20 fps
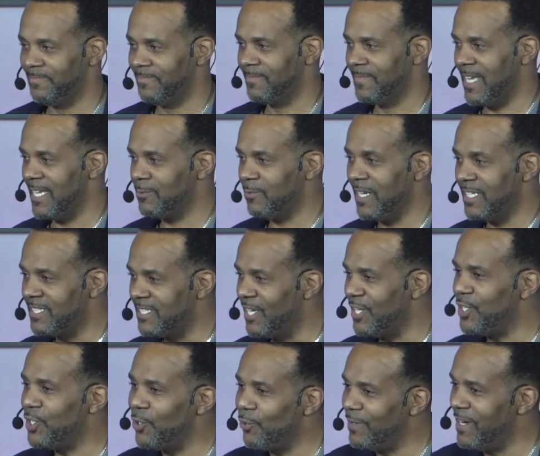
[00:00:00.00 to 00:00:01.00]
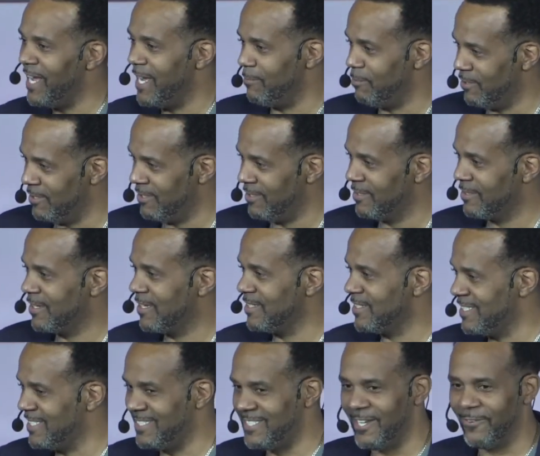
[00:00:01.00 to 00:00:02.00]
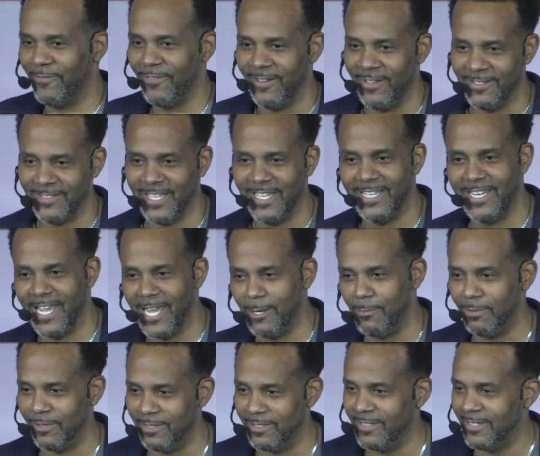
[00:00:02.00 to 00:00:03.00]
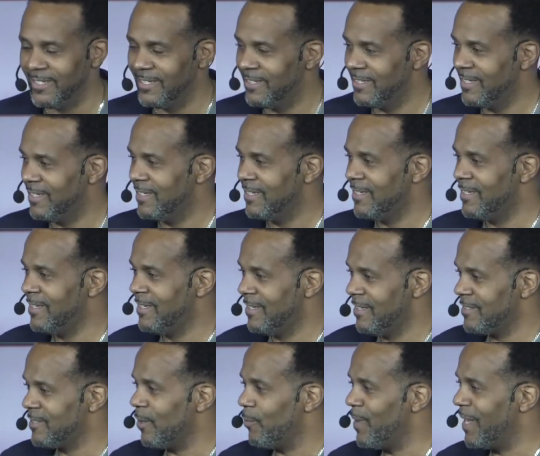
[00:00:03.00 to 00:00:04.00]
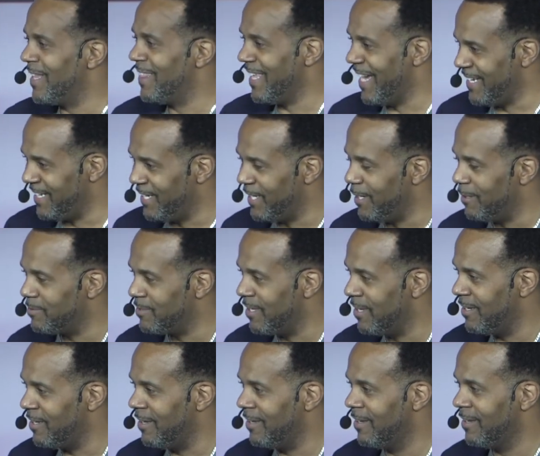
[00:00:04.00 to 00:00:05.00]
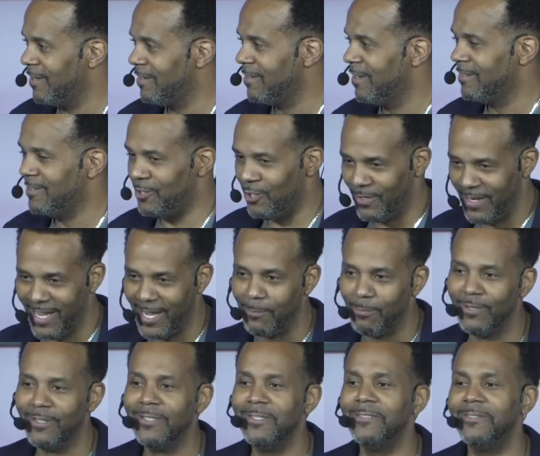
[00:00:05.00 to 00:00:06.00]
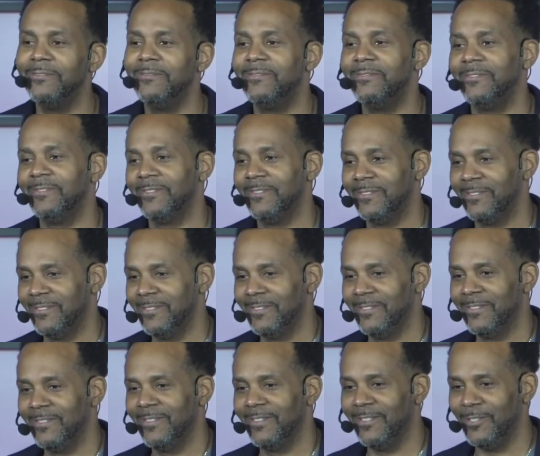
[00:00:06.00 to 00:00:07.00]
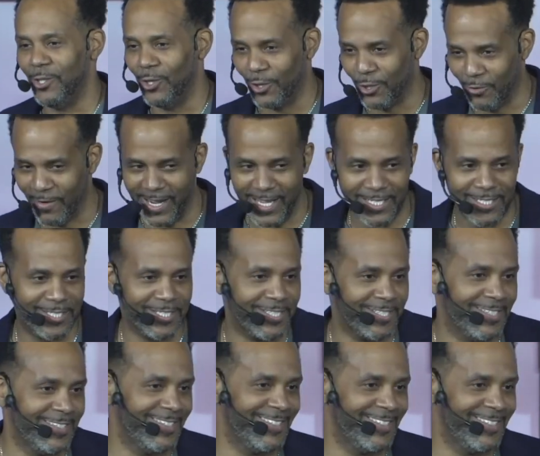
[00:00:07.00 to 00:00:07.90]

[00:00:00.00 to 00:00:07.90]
That's why I said your neighbor, because it's different than neighbor. So we can lighten it up. Say, your neighbor, your grace.